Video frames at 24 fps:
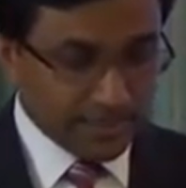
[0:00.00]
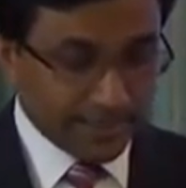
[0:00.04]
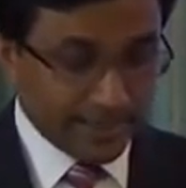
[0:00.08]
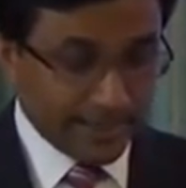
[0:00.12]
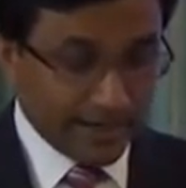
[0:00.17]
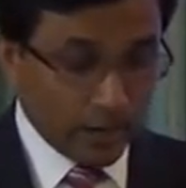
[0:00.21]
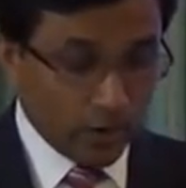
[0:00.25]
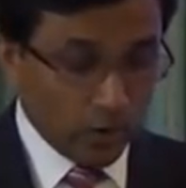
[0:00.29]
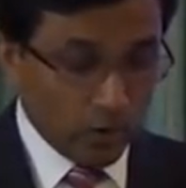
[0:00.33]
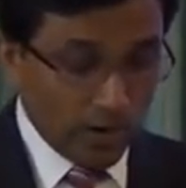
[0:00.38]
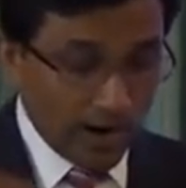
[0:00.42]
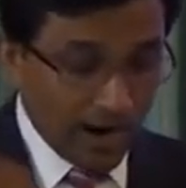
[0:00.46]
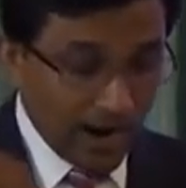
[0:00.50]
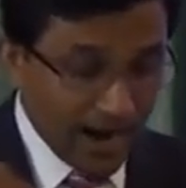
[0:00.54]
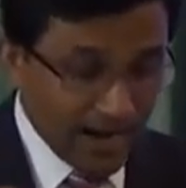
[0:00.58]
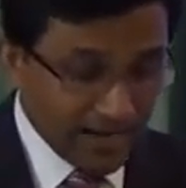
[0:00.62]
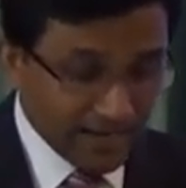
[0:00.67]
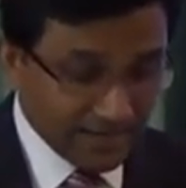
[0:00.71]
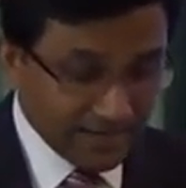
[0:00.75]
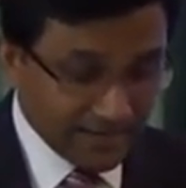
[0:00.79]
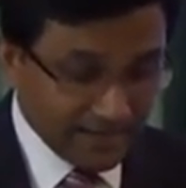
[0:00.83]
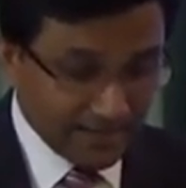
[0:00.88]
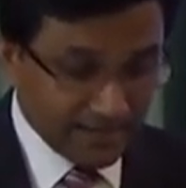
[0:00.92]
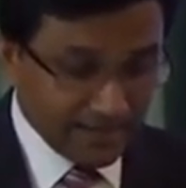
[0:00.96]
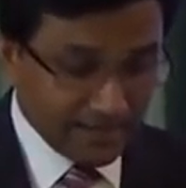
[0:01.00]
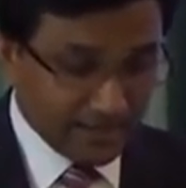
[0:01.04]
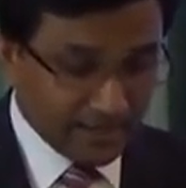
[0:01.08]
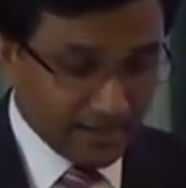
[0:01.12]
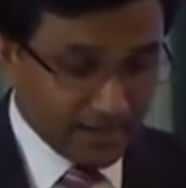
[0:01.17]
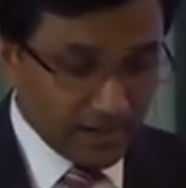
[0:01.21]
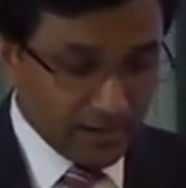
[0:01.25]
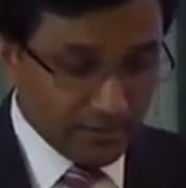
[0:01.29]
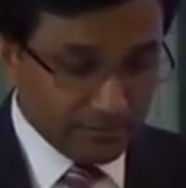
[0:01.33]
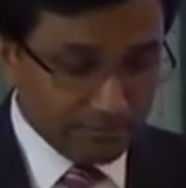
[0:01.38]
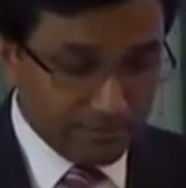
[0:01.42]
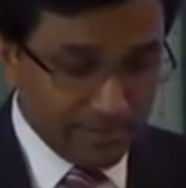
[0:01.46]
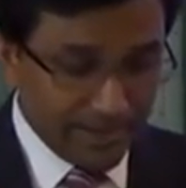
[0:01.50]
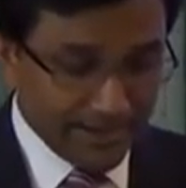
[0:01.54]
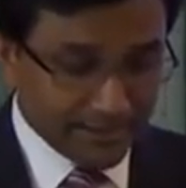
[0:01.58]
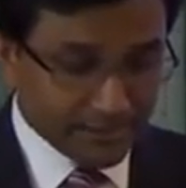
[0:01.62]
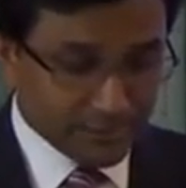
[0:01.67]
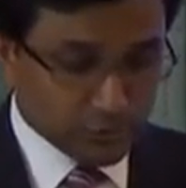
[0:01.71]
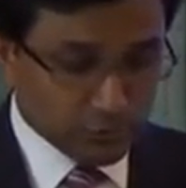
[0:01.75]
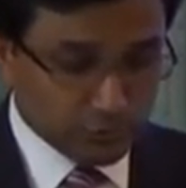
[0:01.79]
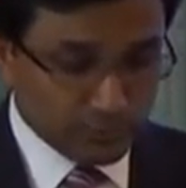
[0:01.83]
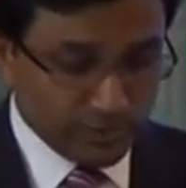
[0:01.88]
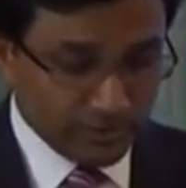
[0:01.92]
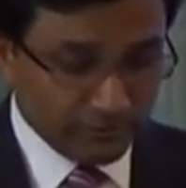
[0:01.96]
Now hurry
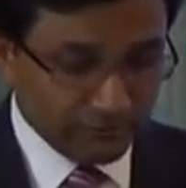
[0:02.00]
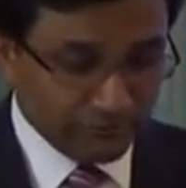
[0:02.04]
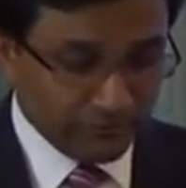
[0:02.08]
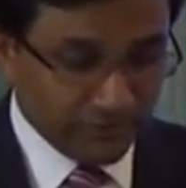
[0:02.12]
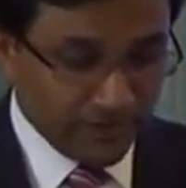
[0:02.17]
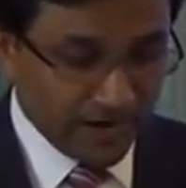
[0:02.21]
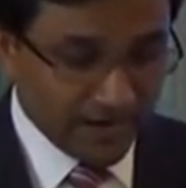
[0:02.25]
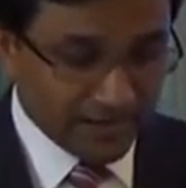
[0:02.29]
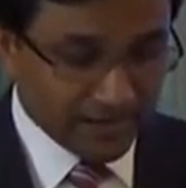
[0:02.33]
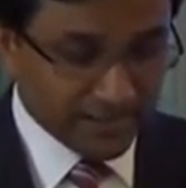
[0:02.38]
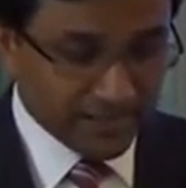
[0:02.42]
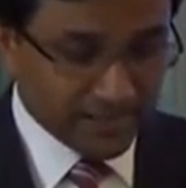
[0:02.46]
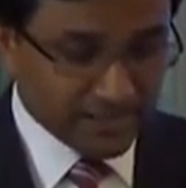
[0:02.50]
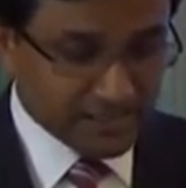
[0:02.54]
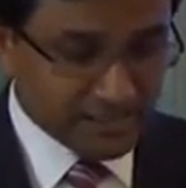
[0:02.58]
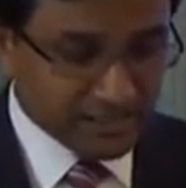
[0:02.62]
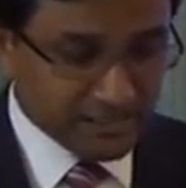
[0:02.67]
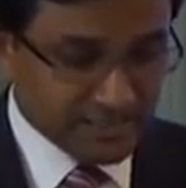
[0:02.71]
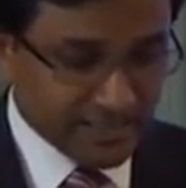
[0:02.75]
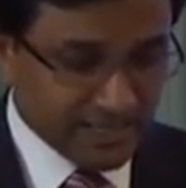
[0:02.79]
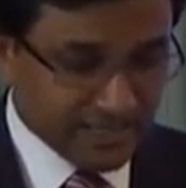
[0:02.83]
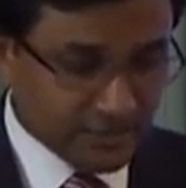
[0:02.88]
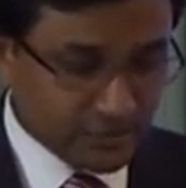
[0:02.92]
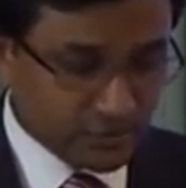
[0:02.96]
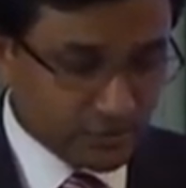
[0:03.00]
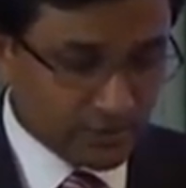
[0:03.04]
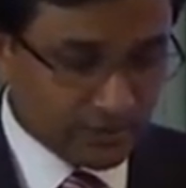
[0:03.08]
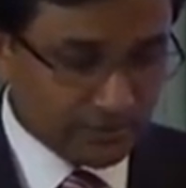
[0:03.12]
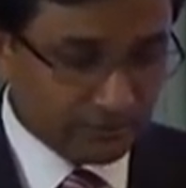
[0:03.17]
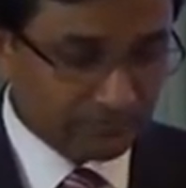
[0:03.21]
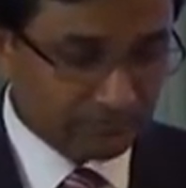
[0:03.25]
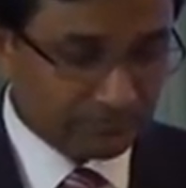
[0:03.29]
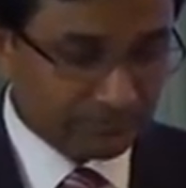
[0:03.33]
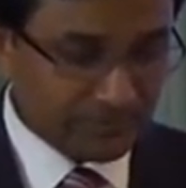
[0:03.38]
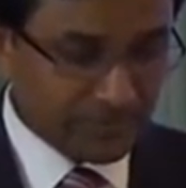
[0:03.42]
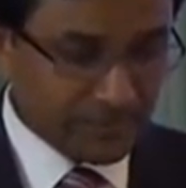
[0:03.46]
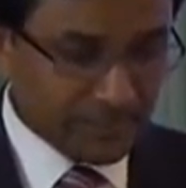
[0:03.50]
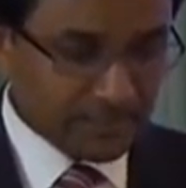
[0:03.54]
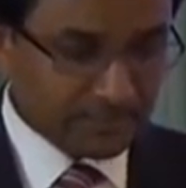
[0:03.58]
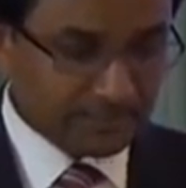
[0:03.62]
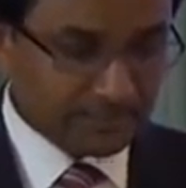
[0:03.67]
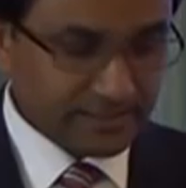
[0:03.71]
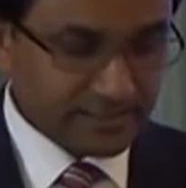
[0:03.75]
back to my father and say to him,